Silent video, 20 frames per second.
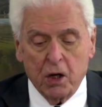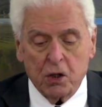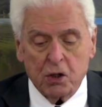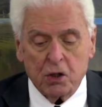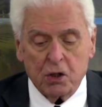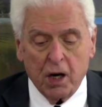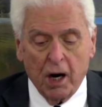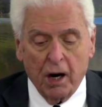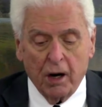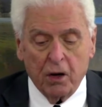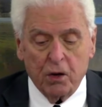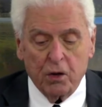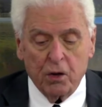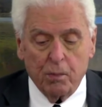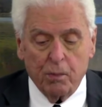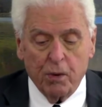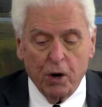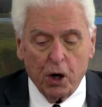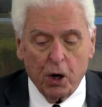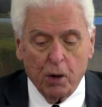to study the
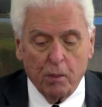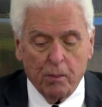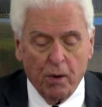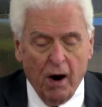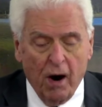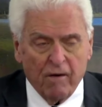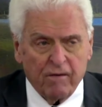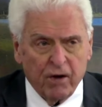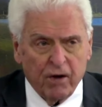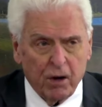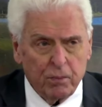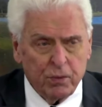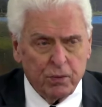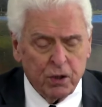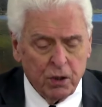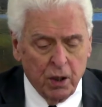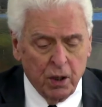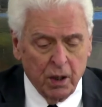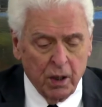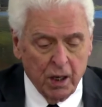book of Proverbs